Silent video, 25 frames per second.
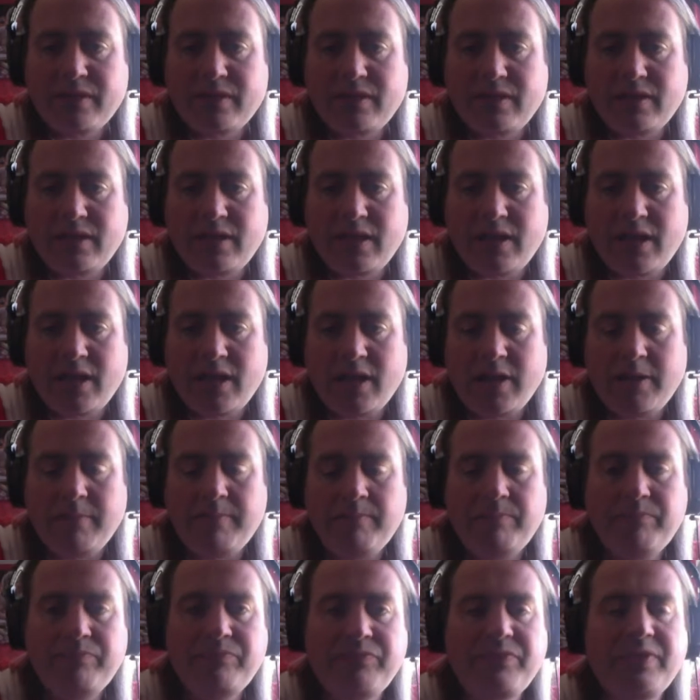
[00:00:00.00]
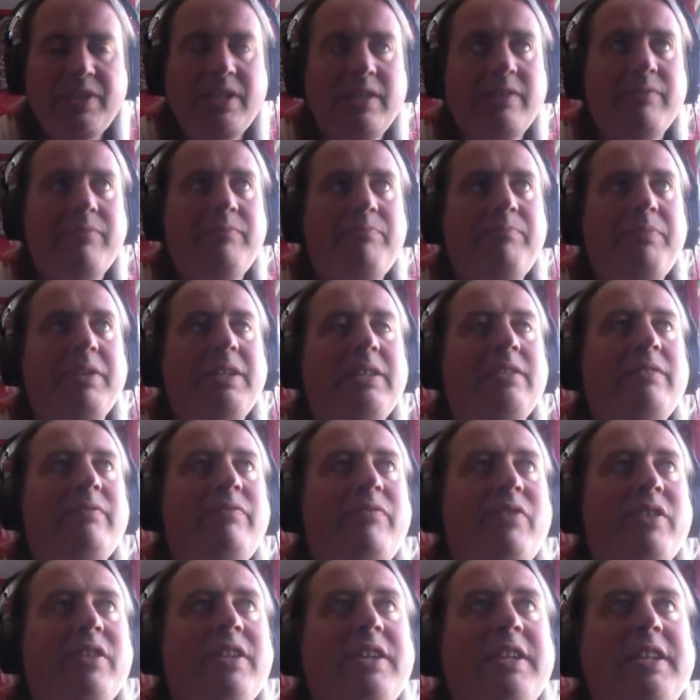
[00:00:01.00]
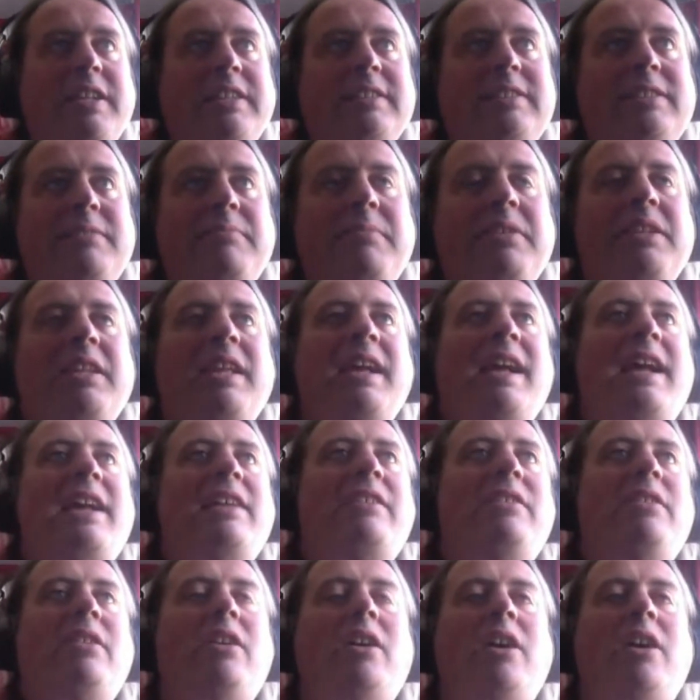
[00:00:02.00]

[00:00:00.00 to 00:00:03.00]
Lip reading: Have beaten fucking Inter Milan.